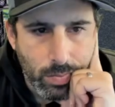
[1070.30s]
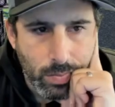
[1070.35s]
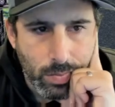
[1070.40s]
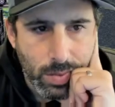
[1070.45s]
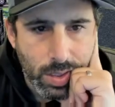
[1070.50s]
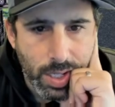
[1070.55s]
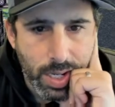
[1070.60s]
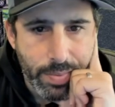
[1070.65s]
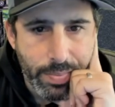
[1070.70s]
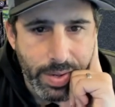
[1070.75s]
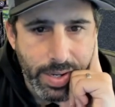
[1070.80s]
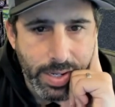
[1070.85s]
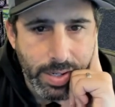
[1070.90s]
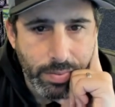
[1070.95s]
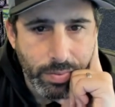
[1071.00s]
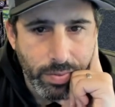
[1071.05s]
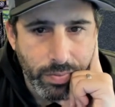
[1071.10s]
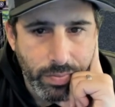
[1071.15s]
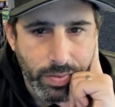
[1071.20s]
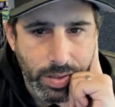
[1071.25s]
They might
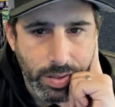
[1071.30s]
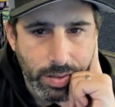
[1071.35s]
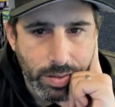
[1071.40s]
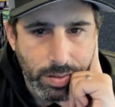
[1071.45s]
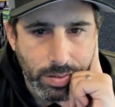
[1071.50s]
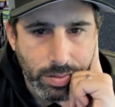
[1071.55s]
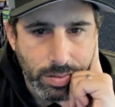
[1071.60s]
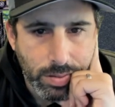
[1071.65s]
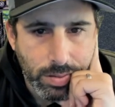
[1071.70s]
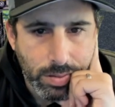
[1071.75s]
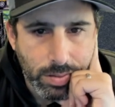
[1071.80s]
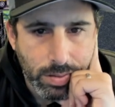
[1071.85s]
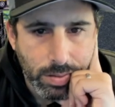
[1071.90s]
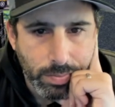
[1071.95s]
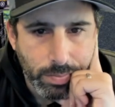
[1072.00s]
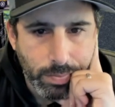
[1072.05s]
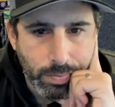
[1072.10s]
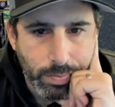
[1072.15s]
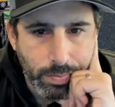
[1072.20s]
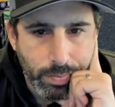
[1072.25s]
reveal to
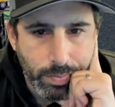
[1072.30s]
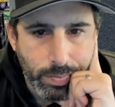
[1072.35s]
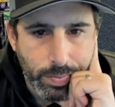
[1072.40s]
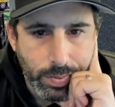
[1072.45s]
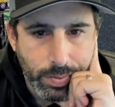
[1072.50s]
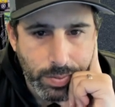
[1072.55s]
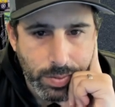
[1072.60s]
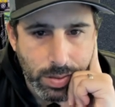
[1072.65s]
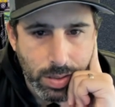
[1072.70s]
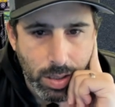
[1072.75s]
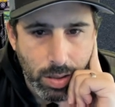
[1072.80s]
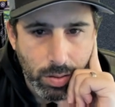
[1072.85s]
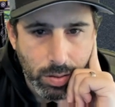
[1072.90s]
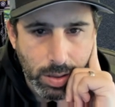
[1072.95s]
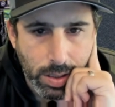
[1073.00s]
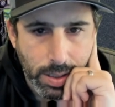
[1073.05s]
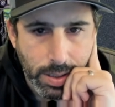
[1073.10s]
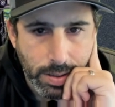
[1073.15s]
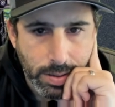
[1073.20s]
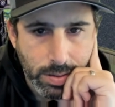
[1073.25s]
boost.
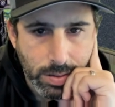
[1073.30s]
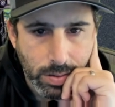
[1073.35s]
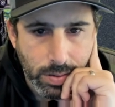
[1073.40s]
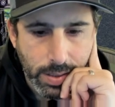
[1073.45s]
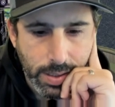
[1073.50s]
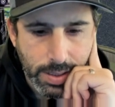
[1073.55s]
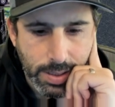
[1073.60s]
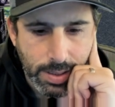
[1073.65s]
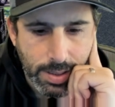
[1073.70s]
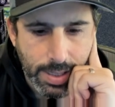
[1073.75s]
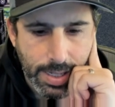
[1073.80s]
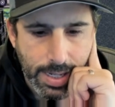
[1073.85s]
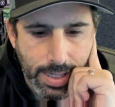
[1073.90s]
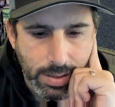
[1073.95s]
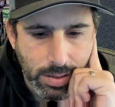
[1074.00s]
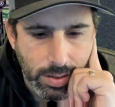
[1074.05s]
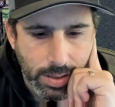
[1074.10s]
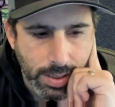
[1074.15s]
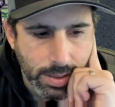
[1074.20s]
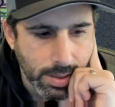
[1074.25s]
Okay, so they did that.
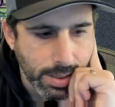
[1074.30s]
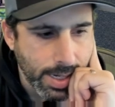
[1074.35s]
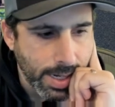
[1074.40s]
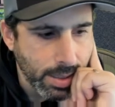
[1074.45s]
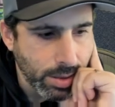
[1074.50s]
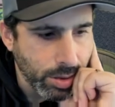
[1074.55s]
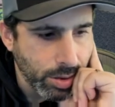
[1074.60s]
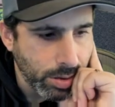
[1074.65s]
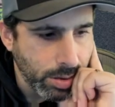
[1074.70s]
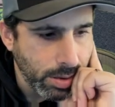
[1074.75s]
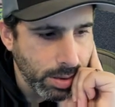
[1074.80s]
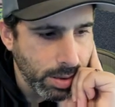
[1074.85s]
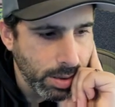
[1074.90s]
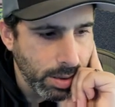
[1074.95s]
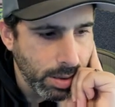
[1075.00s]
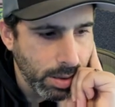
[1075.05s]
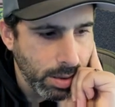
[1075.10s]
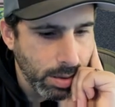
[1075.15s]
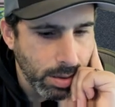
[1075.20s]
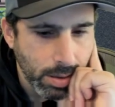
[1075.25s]
So that's
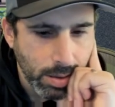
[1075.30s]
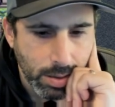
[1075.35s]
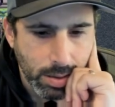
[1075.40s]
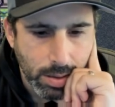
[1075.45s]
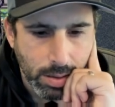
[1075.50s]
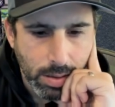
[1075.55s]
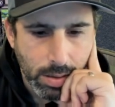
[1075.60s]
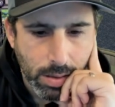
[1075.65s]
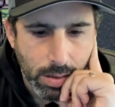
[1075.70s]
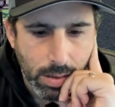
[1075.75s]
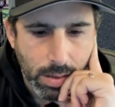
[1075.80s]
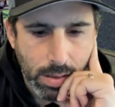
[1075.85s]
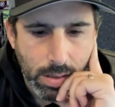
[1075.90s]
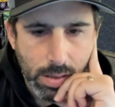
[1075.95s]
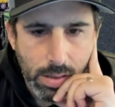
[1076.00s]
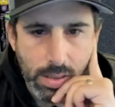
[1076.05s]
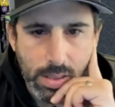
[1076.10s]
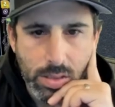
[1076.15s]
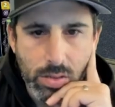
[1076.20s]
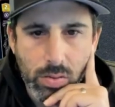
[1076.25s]
actually...
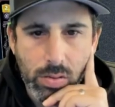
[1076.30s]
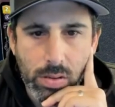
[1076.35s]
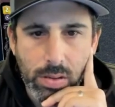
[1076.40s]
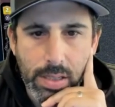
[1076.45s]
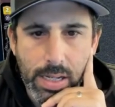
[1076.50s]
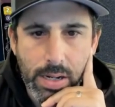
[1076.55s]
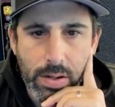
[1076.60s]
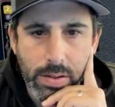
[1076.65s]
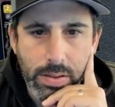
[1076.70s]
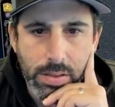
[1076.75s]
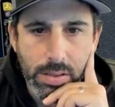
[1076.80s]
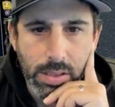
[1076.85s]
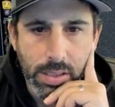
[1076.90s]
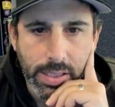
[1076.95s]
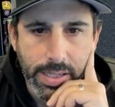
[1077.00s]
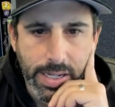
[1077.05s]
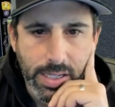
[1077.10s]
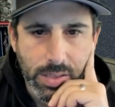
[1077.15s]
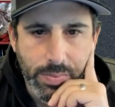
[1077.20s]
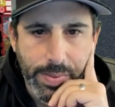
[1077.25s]
This will allow us to
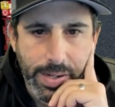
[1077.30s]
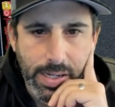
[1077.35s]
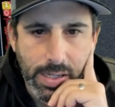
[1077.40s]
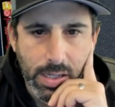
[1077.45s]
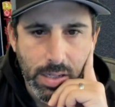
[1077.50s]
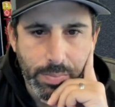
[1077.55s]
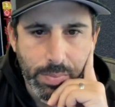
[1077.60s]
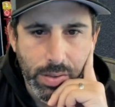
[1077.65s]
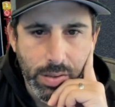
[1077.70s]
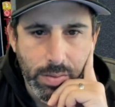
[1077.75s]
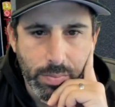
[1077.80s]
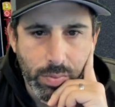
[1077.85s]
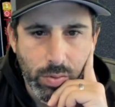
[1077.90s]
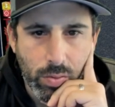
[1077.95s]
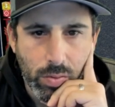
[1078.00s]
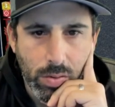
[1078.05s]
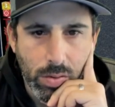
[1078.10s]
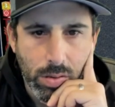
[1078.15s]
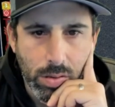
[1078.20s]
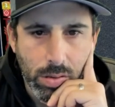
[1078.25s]
catch back up on the
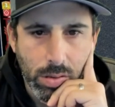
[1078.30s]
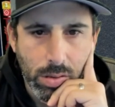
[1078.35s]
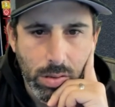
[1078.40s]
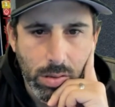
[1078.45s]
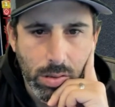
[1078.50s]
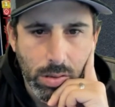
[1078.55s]
board.